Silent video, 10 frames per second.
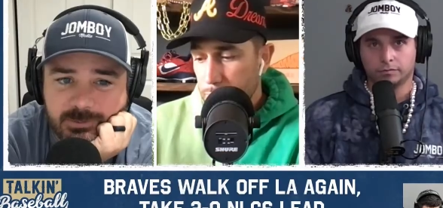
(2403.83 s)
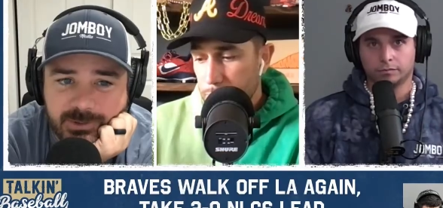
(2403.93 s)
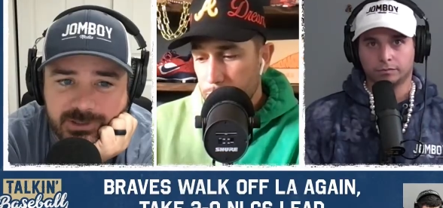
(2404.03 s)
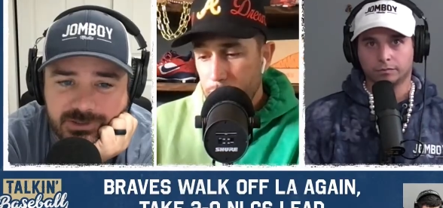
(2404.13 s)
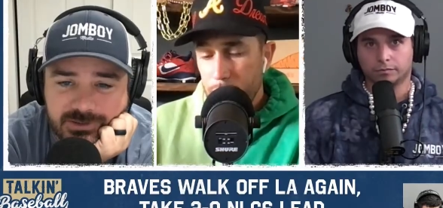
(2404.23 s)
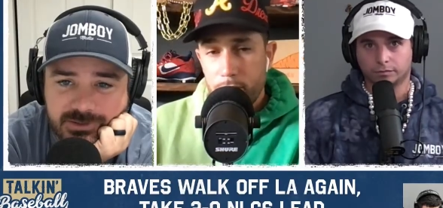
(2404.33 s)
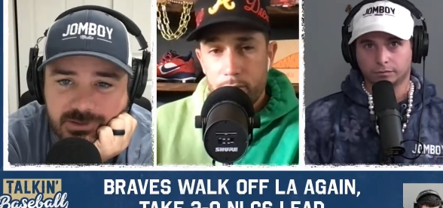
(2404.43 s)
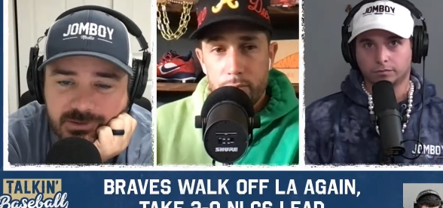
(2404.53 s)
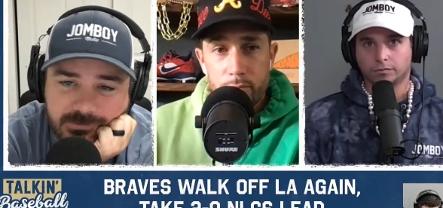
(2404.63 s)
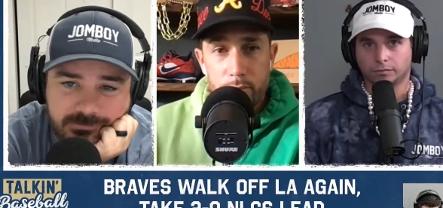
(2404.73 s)
Speaker 1: two pitchers.
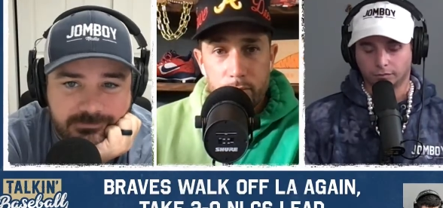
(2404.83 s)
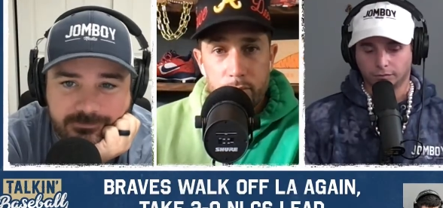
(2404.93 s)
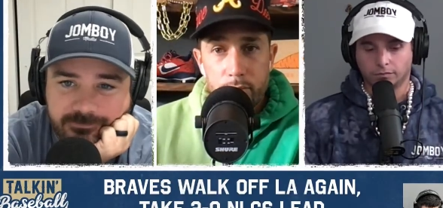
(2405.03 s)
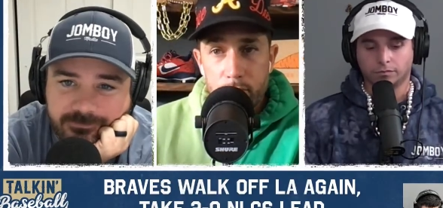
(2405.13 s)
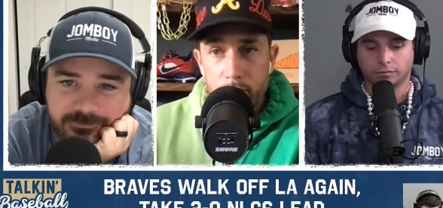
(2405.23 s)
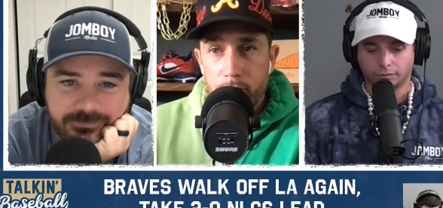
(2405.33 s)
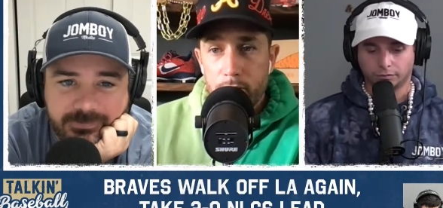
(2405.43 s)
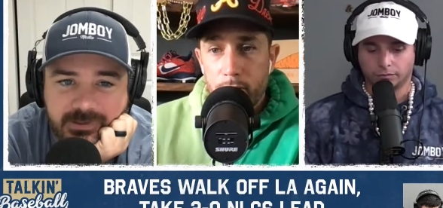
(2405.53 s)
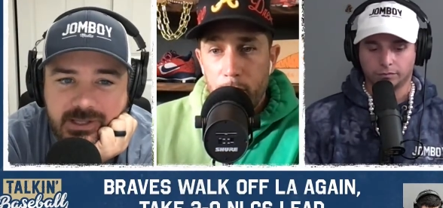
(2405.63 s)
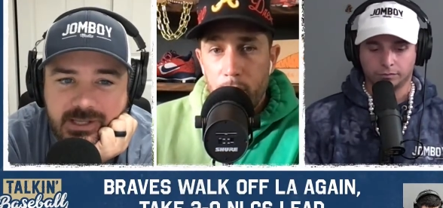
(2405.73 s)
So
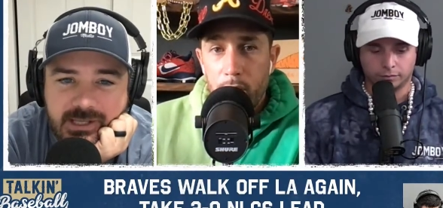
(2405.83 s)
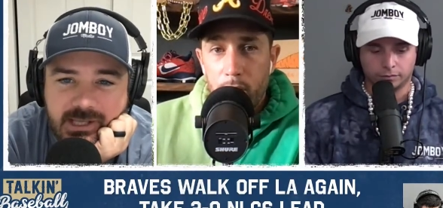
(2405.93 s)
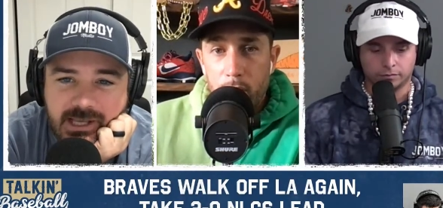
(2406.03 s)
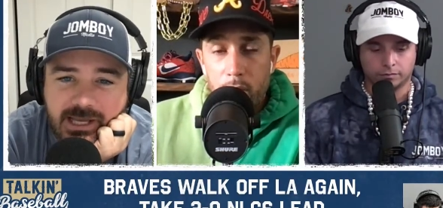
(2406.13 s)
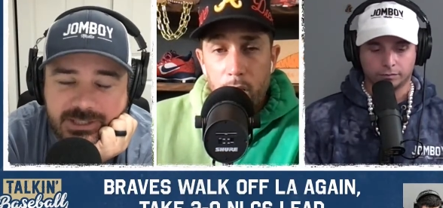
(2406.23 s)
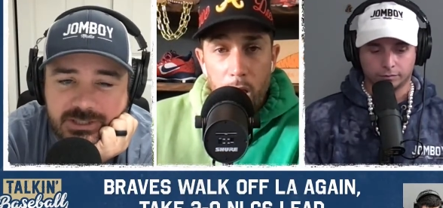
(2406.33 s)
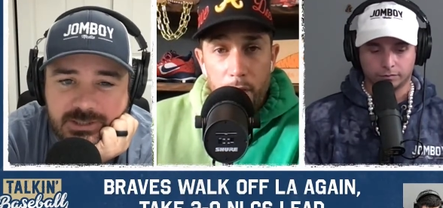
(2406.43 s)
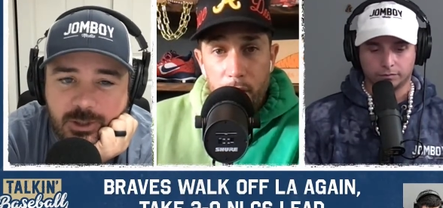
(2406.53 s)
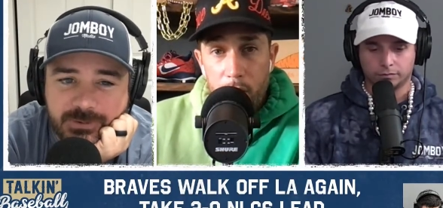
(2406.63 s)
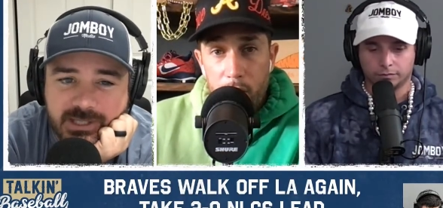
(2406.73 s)
Speaker 2: I just
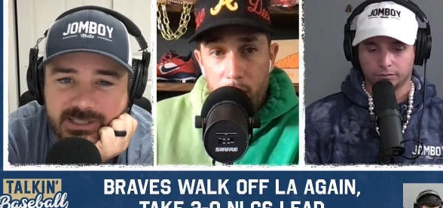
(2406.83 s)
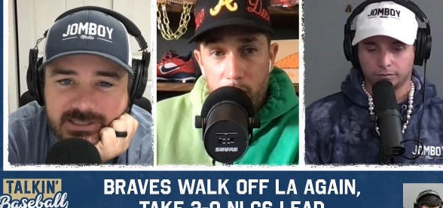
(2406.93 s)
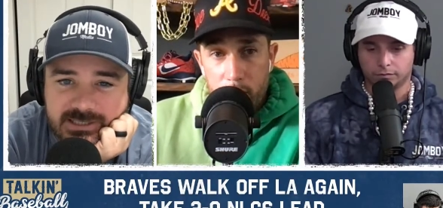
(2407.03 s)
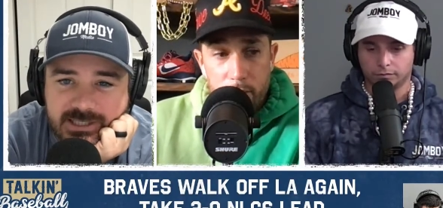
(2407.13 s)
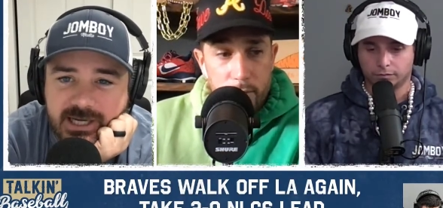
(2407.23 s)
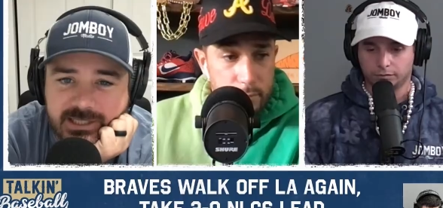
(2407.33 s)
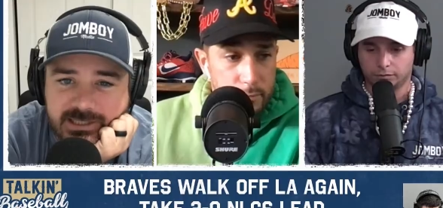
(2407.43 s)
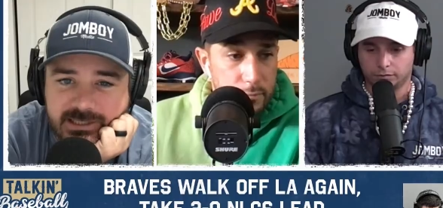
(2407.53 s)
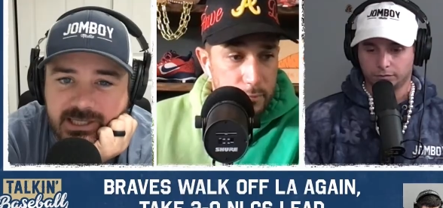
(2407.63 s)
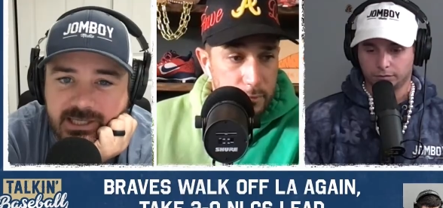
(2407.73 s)
hope that it's exciting
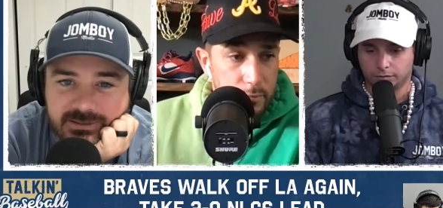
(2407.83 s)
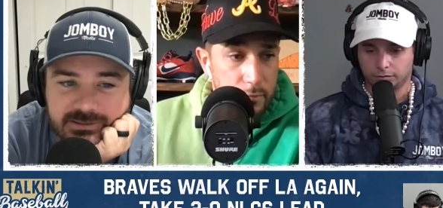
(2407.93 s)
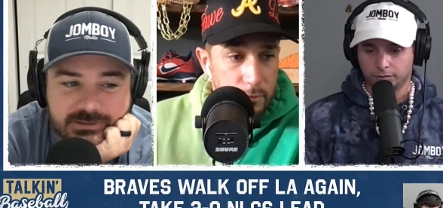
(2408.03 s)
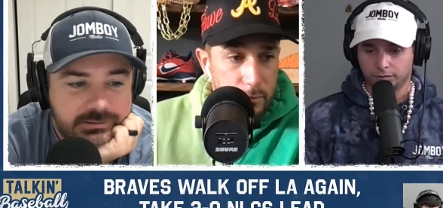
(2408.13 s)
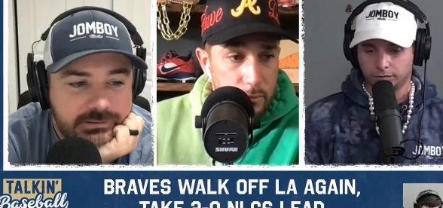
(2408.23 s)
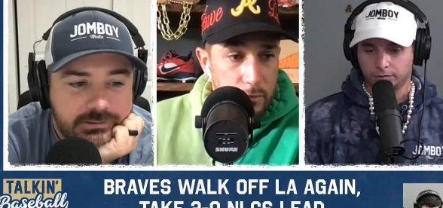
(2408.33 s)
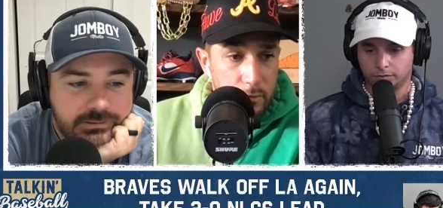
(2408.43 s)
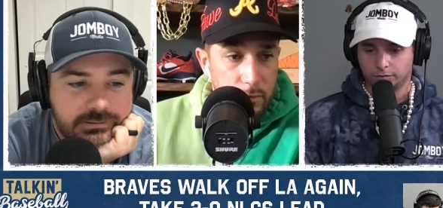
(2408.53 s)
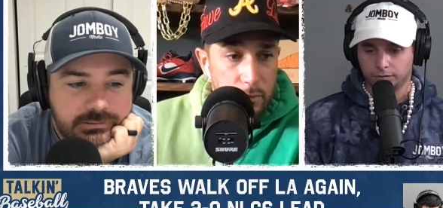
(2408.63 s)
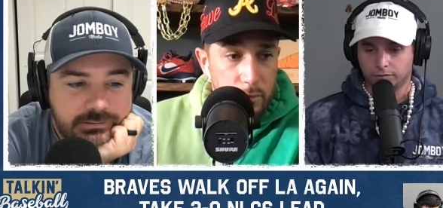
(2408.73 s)
in the end.
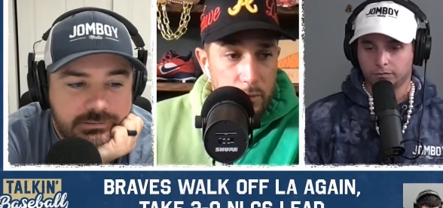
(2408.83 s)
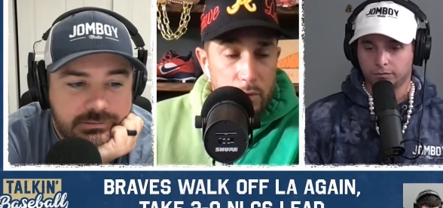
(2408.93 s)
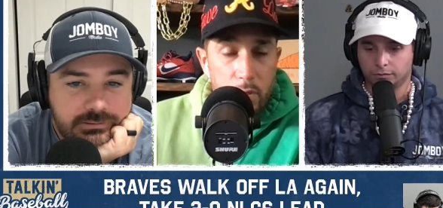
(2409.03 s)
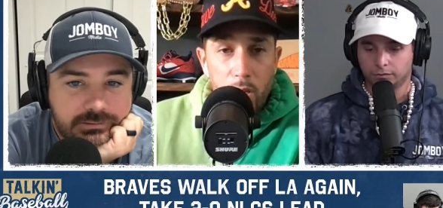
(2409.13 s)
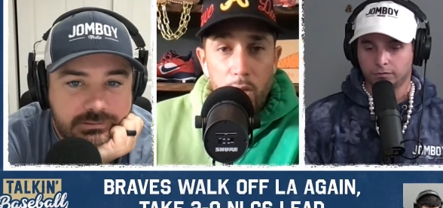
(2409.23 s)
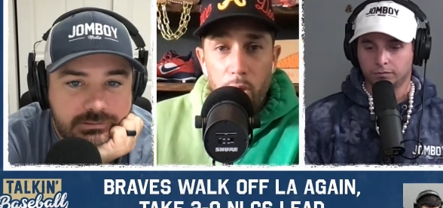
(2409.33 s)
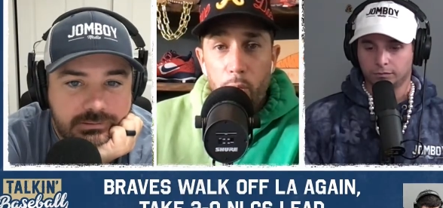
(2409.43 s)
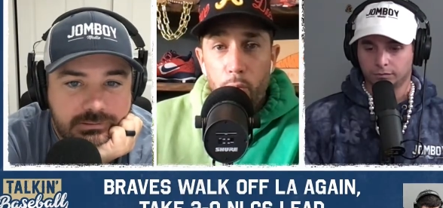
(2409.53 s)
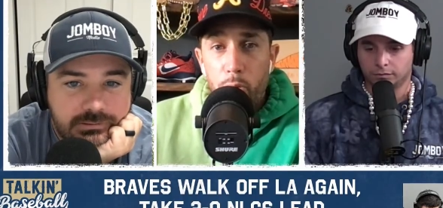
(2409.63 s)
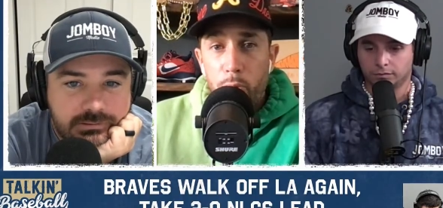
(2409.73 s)
It,
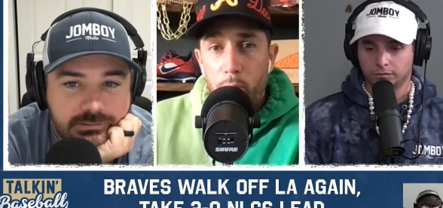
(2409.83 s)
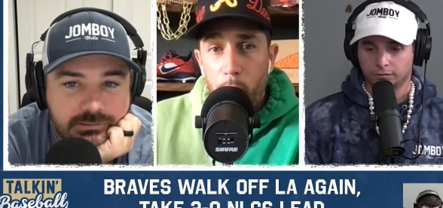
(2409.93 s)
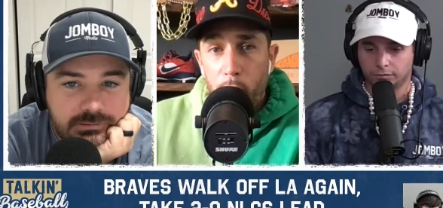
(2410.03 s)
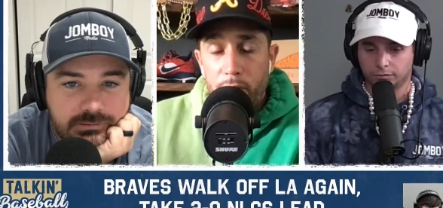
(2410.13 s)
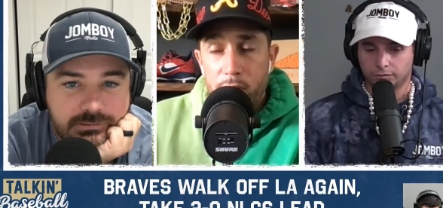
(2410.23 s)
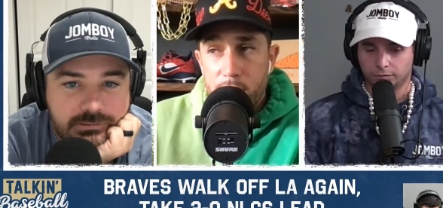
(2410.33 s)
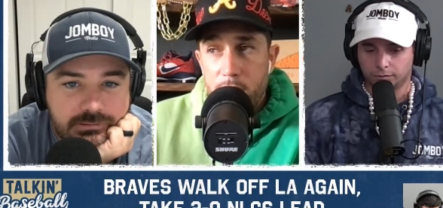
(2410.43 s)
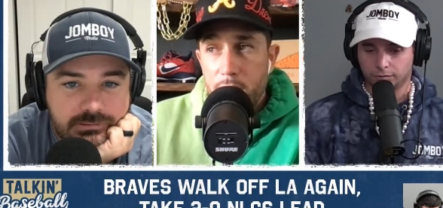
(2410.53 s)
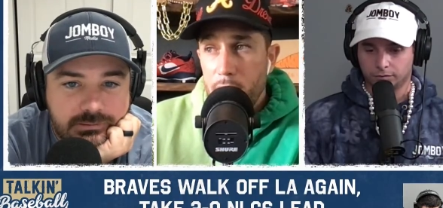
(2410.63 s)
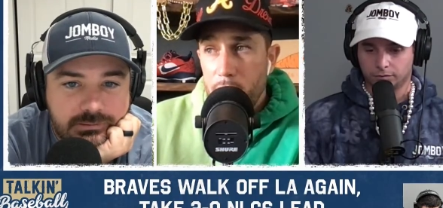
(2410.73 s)
it will be. I mean, we have to
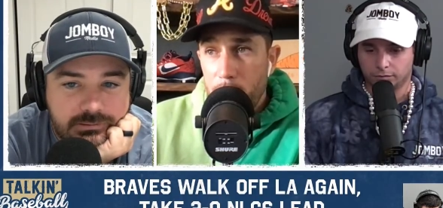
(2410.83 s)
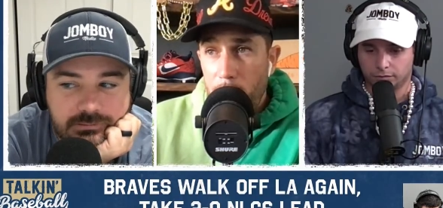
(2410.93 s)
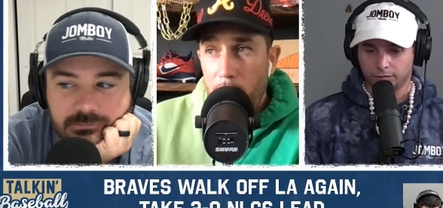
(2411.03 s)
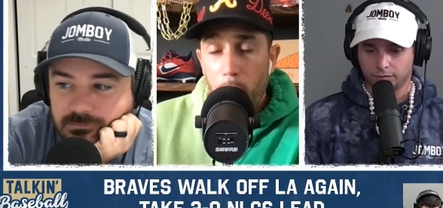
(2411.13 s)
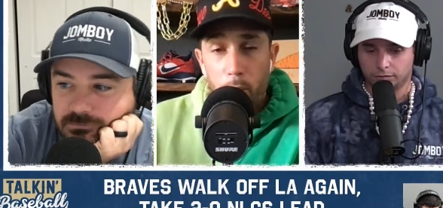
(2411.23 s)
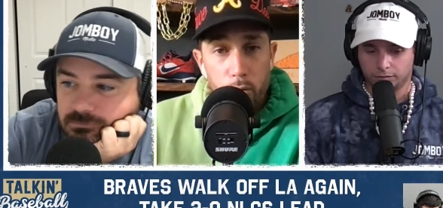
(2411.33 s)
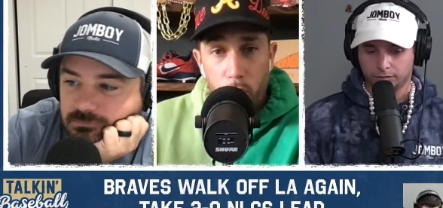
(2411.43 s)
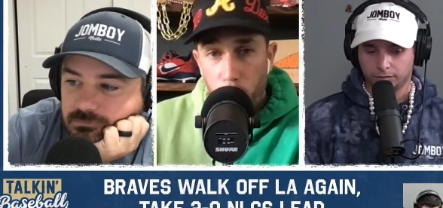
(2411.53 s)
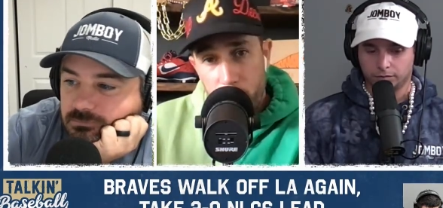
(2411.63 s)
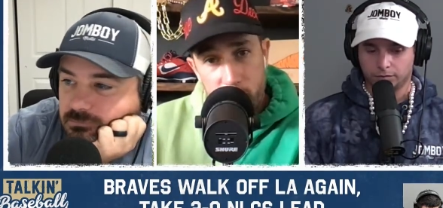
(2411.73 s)
see it, how
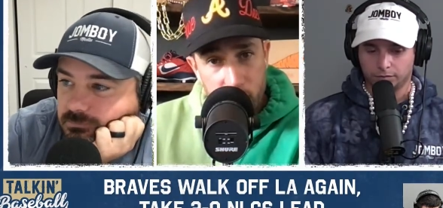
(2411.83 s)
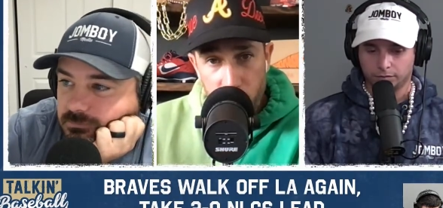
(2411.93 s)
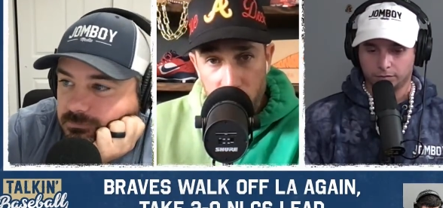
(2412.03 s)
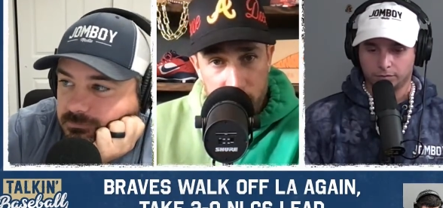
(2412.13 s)
Cora's going to